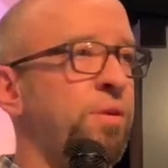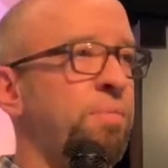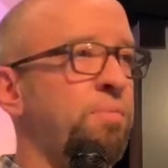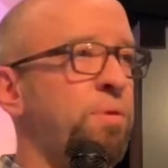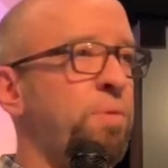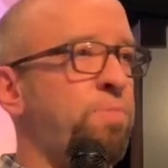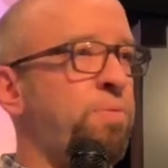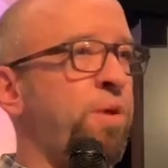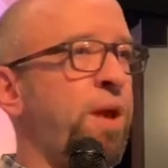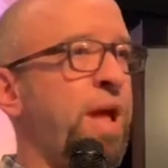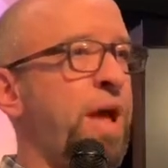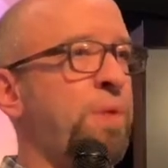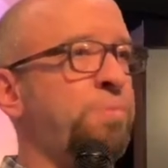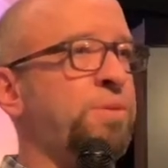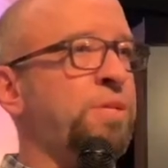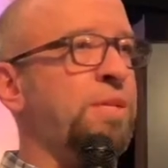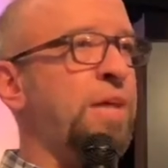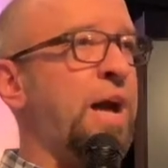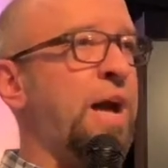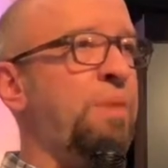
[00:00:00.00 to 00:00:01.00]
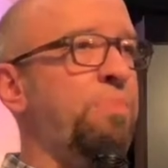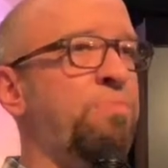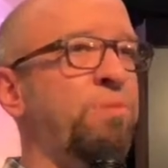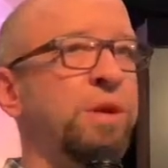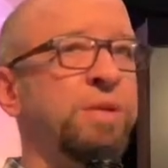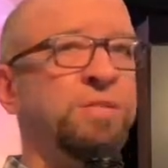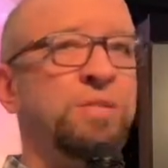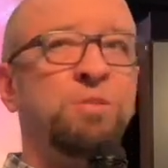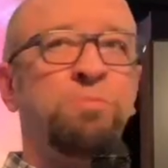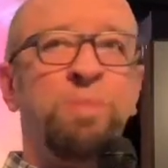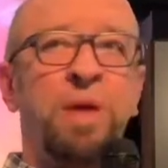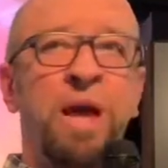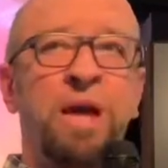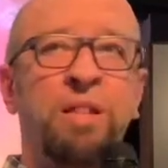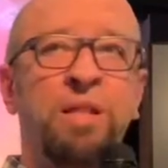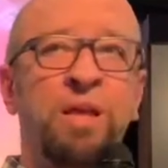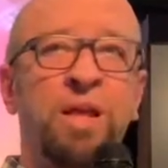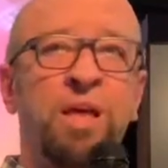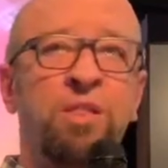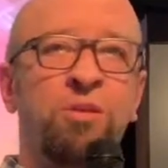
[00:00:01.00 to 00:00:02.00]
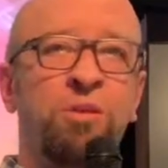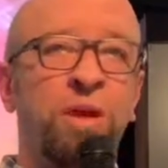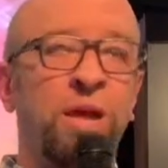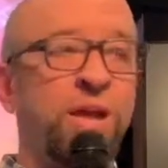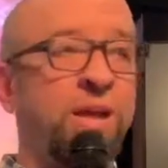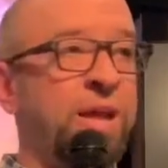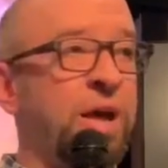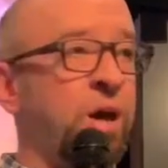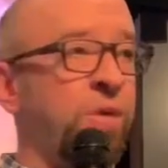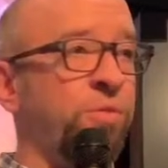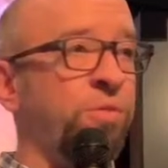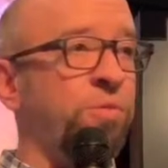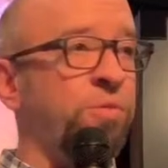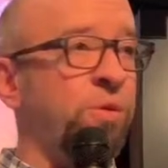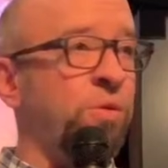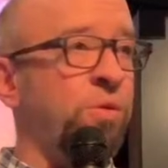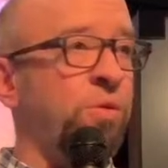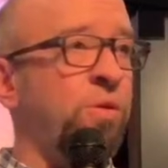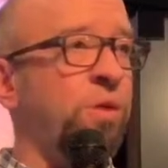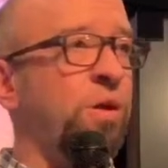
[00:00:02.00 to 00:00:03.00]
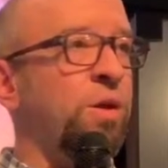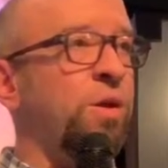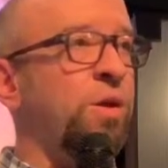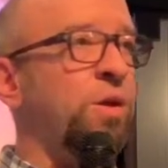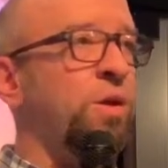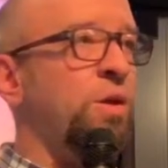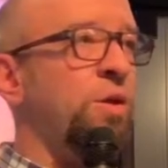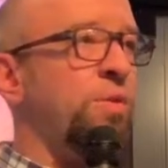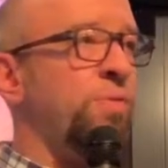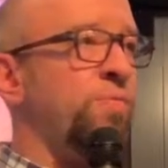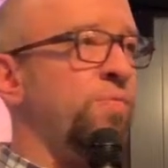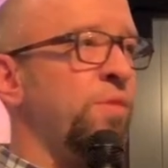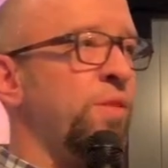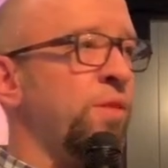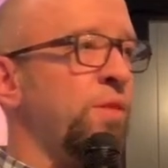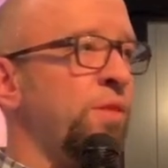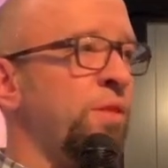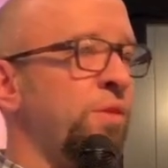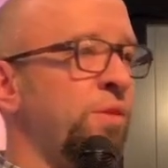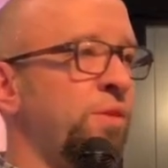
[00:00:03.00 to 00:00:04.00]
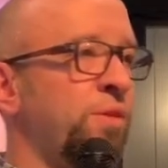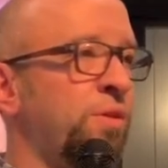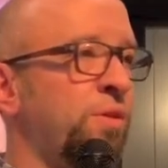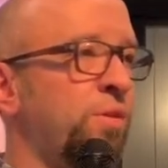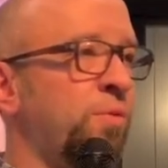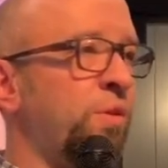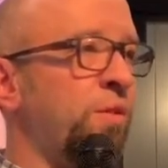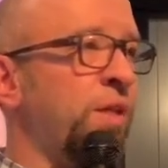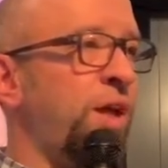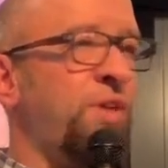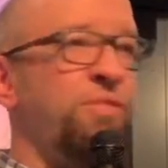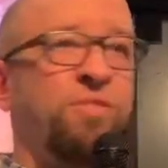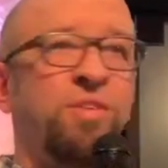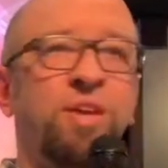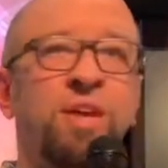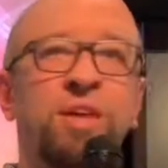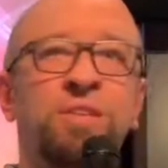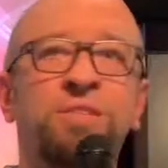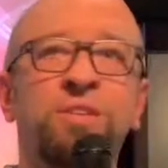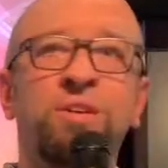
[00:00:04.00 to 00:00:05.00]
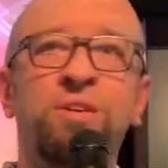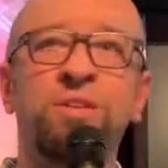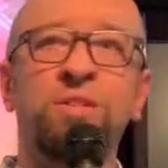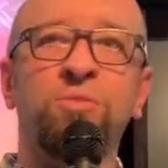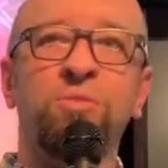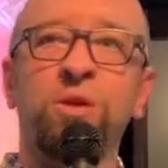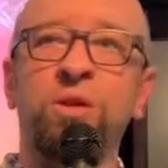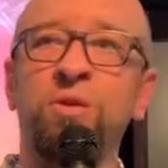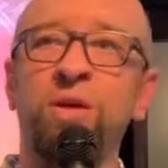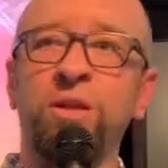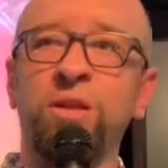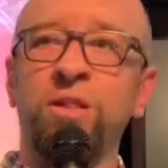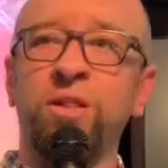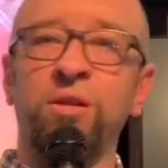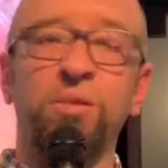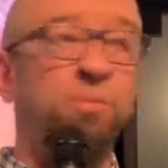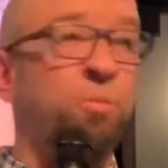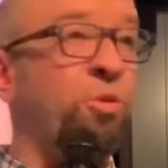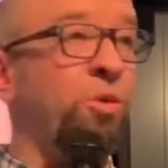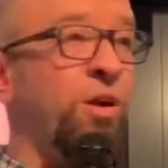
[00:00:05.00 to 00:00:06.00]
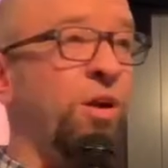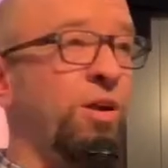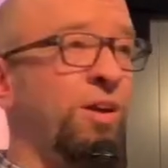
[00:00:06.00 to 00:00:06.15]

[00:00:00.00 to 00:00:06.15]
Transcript: but perhaps God brings us back together again down the road when life kicks you in the rear end a little more.